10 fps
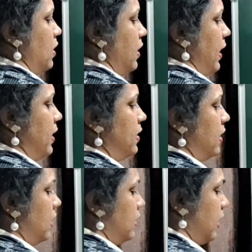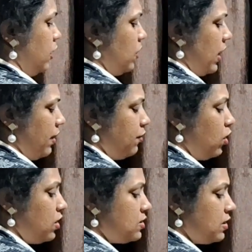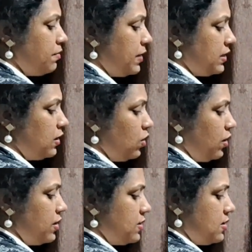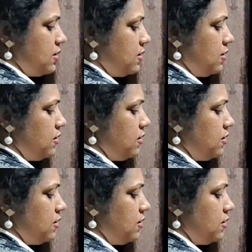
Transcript: right? Then you have got some metalloids,